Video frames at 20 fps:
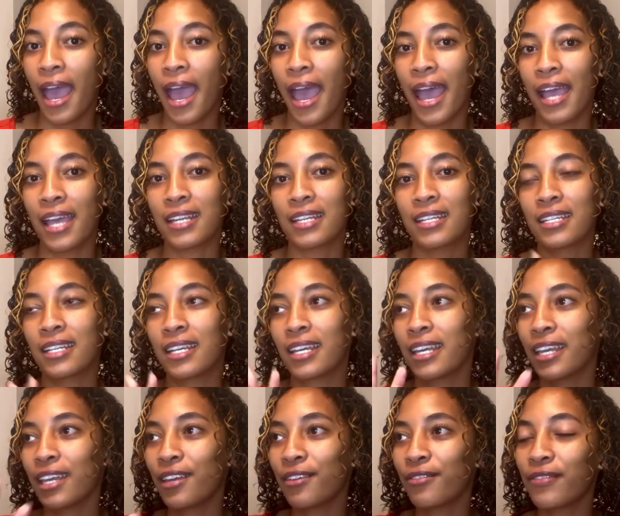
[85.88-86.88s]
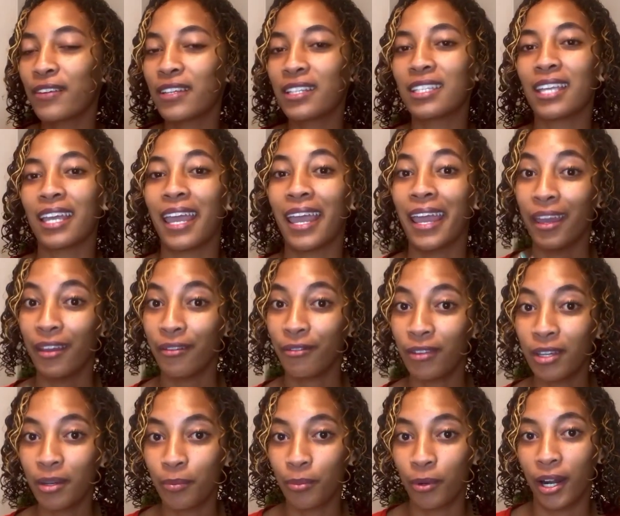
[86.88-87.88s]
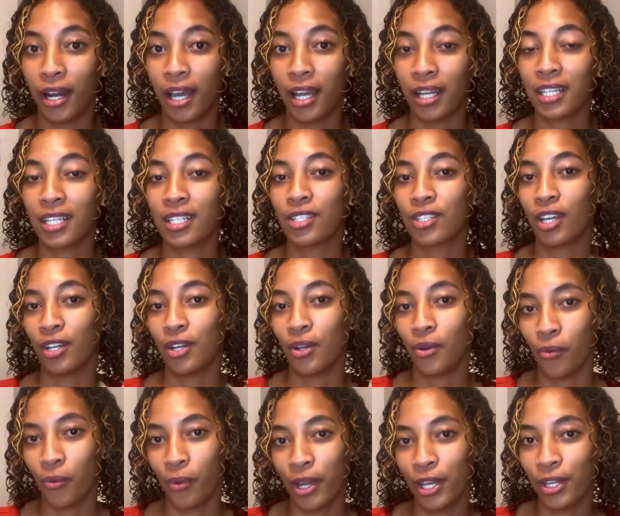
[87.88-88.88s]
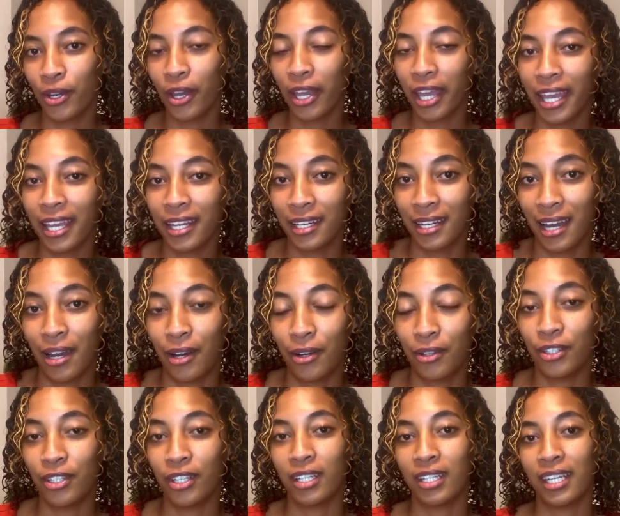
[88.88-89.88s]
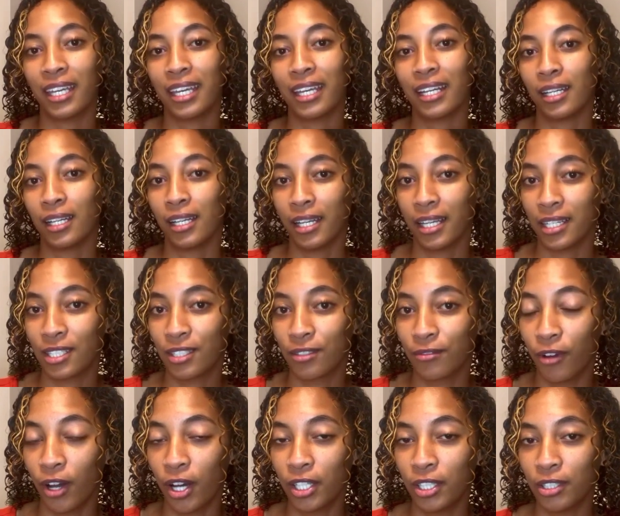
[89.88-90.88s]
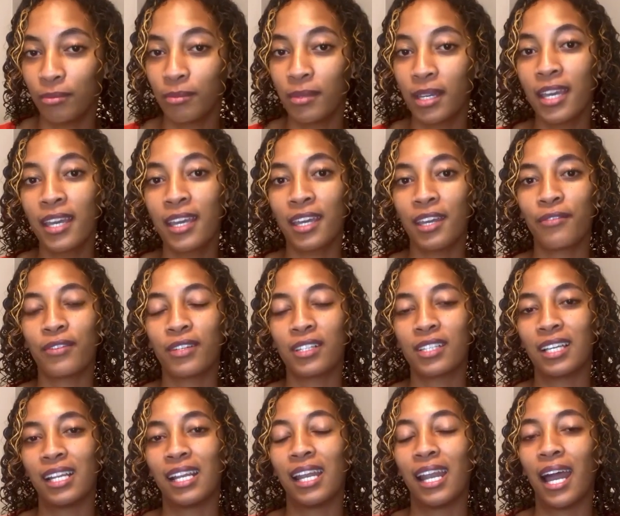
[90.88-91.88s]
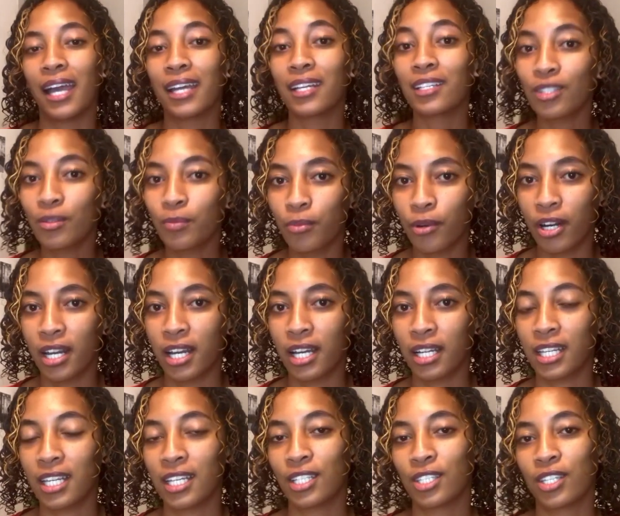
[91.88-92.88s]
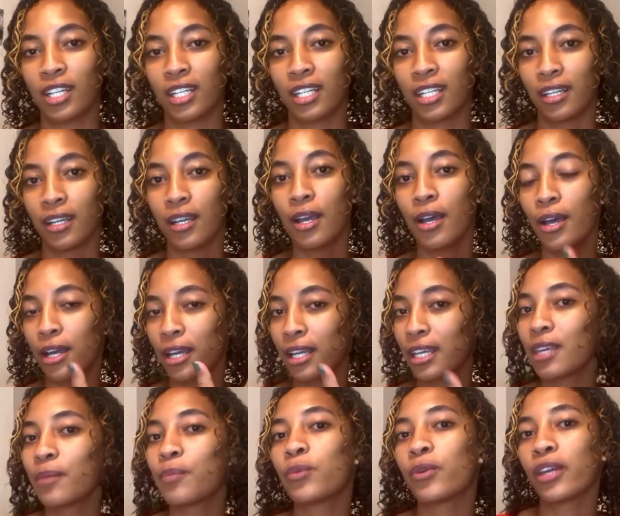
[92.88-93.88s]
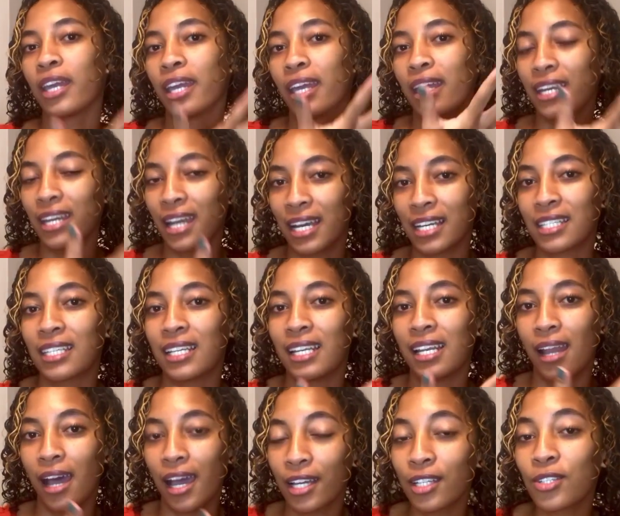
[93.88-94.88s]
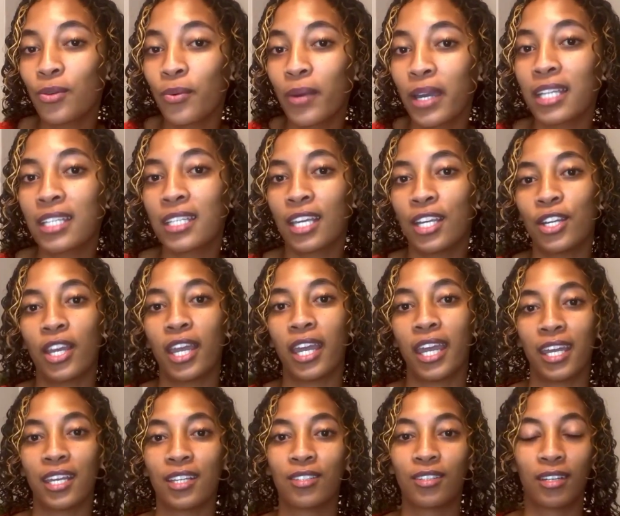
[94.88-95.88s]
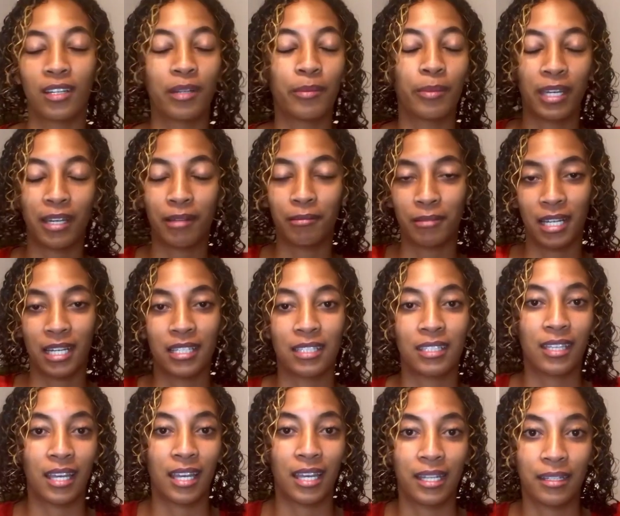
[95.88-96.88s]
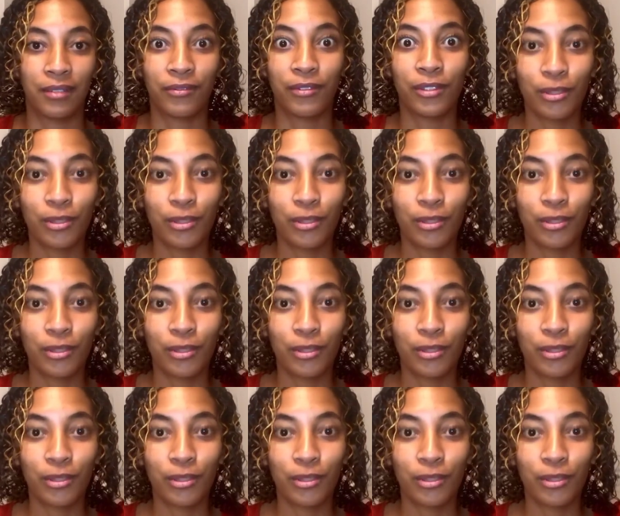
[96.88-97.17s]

and if it's a heavier product, it's gonna weigh your hair down, you're gonna get less volume. If it's a lighter product, it's gonna keep your hair nice and lightweight, and your hair is gonna become nice and